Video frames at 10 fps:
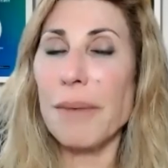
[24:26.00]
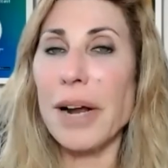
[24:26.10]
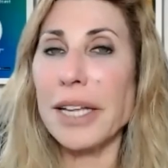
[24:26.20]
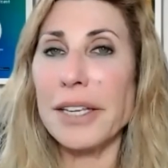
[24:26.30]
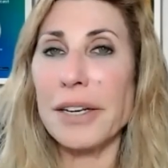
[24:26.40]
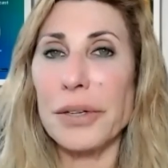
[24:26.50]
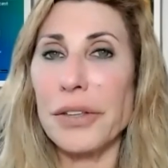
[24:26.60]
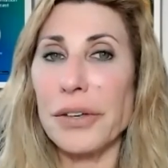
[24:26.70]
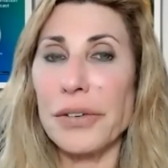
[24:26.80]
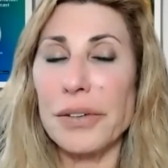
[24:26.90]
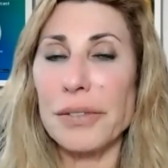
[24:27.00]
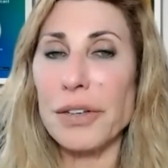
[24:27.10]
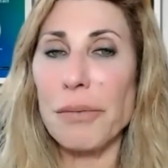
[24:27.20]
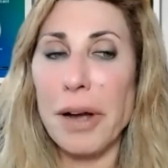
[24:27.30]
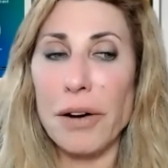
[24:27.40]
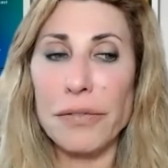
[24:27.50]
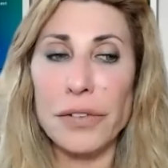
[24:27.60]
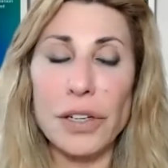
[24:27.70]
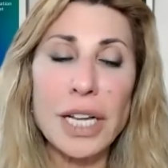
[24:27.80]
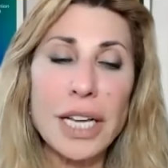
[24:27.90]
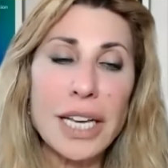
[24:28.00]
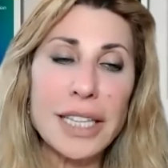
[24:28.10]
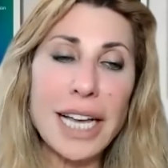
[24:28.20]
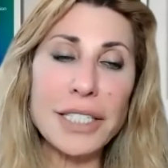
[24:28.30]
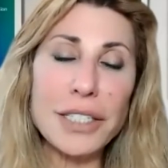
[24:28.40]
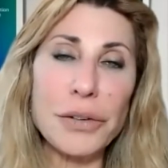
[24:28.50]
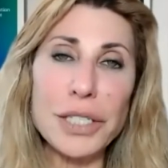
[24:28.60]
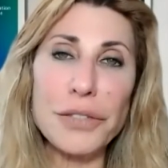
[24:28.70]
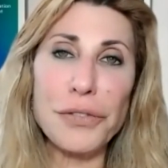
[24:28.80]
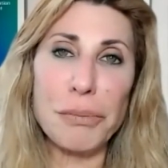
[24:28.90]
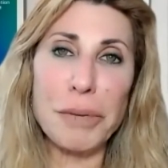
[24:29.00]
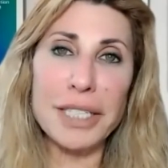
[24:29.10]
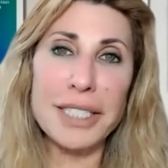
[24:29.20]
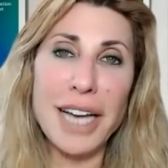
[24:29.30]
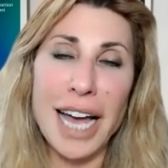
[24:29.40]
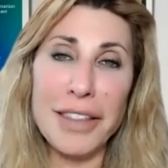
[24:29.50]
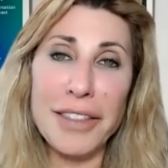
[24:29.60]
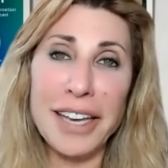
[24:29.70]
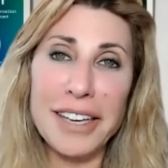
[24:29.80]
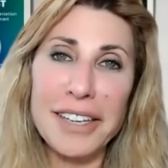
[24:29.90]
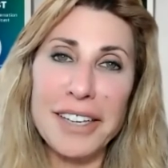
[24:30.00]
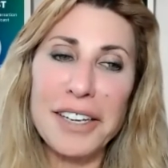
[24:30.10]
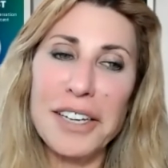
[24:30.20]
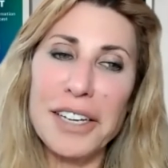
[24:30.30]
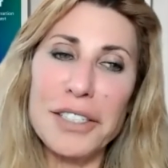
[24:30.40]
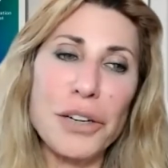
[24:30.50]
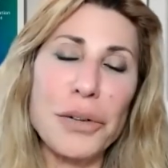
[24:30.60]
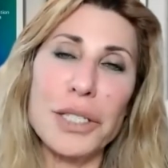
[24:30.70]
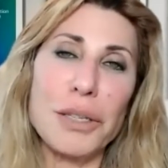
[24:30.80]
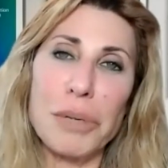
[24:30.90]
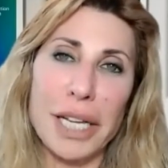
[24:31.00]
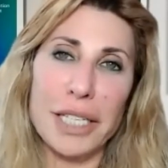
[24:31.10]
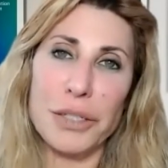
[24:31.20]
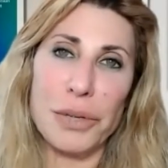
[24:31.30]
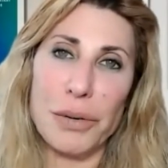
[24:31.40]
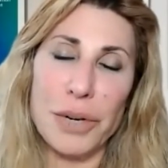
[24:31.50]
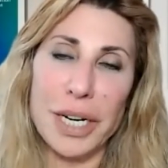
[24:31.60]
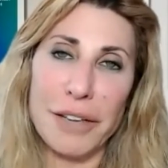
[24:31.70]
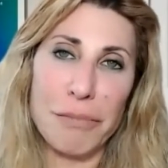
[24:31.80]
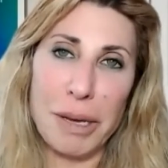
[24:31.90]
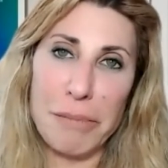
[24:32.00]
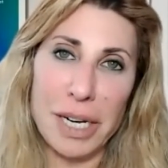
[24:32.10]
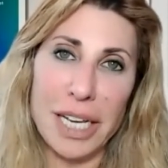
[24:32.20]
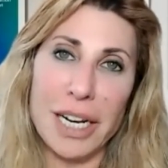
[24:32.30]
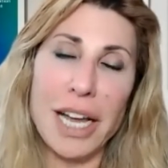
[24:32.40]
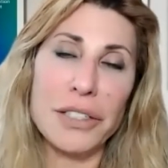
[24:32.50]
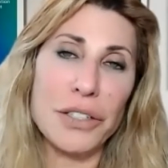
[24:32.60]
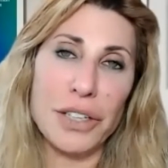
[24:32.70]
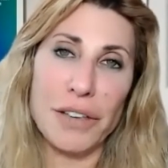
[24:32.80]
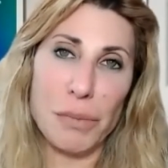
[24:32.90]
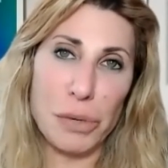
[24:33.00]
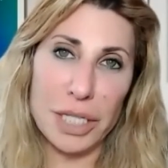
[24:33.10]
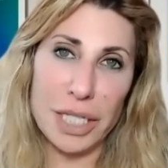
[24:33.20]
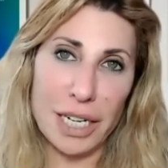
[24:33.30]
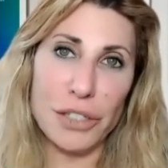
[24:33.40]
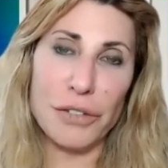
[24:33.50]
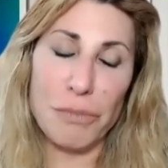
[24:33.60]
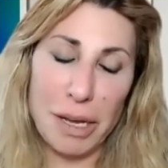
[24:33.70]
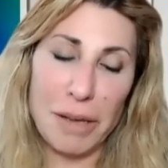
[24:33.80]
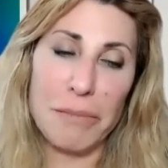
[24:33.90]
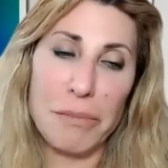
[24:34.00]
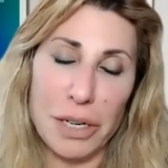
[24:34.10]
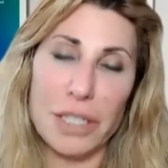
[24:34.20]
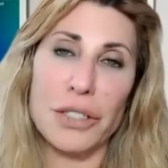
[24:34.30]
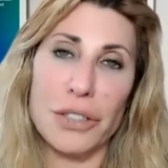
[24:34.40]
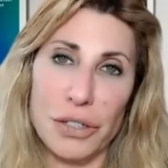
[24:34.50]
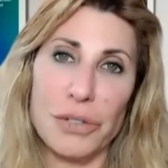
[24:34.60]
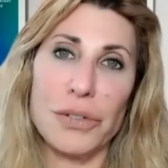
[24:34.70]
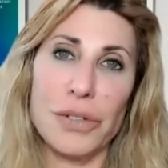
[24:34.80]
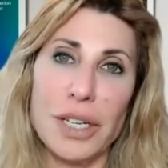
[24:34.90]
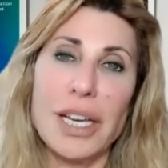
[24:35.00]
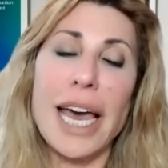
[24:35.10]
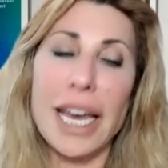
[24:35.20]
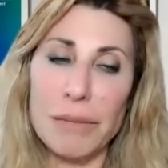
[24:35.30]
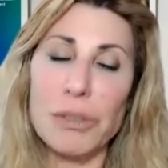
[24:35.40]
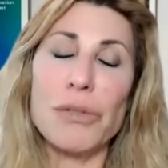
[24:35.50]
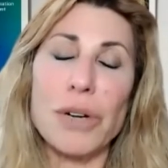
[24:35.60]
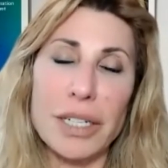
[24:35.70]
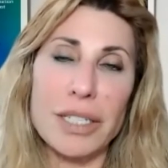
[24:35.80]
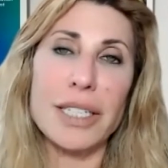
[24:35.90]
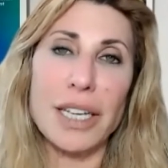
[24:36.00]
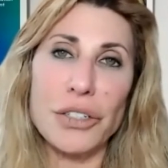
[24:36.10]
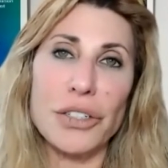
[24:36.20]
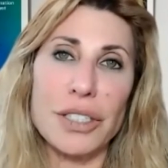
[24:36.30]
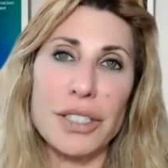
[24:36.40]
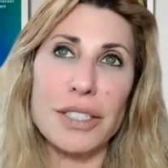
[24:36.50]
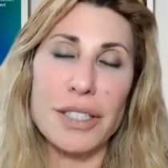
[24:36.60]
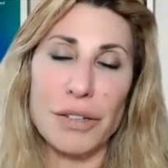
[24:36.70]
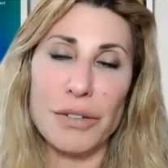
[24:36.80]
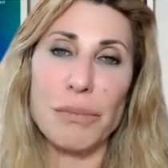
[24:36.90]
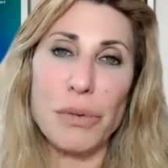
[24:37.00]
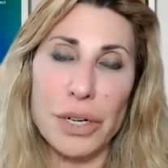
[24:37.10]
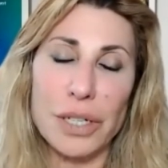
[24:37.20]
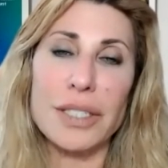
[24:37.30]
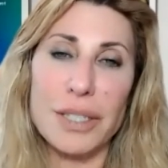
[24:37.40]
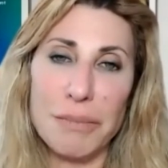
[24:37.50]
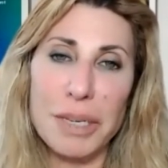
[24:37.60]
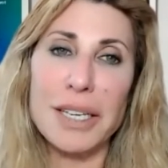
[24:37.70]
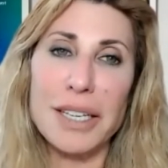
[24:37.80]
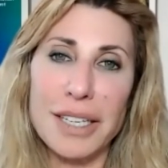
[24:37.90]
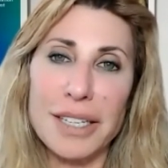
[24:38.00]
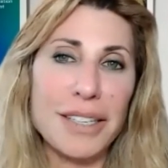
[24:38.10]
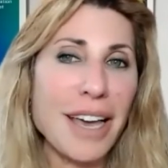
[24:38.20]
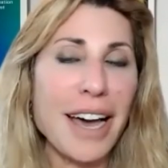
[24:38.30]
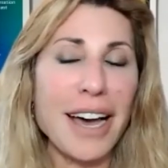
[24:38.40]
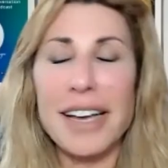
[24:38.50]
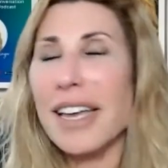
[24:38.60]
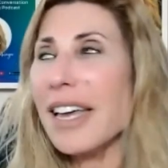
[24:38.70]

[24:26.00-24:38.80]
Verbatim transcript: I'm right there with you. So powerful. That's always for me tithing. It's always the place where I want to give my money, and I also give a percentage of my books to animal organizations. They're important to me. Yeah.